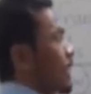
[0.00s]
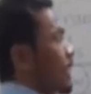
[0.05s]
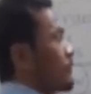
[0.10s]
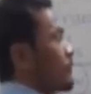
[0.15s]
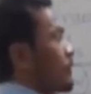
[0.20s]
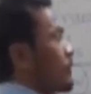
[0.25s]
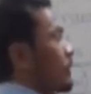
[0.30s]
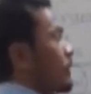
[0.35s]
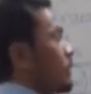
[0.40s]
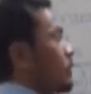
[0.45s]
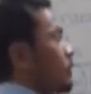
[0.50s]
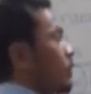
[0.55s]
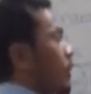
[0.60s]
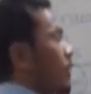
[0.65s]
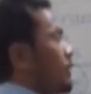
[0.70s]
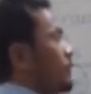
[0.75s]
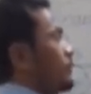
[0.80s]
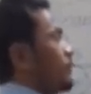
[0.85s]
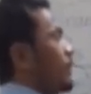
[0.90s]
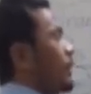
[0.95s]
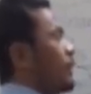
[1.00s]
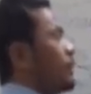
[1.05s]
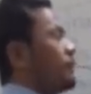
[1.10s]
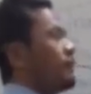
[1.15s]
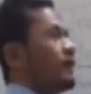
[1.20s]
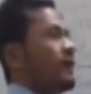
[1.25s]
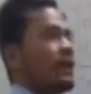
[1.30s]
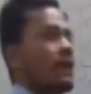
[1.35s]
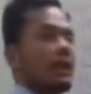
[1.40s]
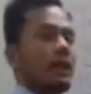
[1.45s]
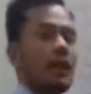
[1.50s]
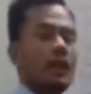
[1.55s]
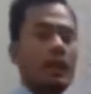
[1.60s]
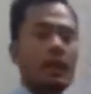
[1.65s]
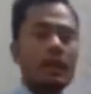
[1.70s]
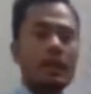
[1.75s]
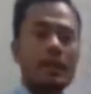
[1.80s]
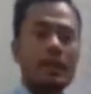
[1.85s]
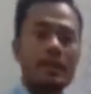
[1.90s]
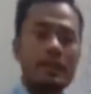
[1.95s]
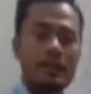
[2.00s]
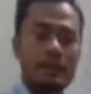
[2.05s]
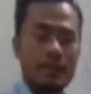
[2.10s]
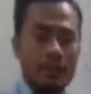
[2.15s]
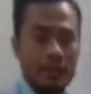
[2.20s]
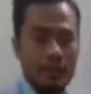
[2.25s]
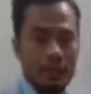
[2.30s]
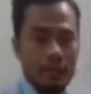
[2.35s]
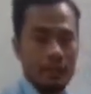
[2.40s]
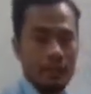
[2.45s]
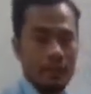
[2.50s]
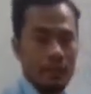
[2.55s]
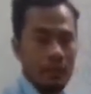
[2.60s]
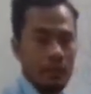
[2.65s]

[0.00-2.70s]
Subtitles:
We have only one verb, is here.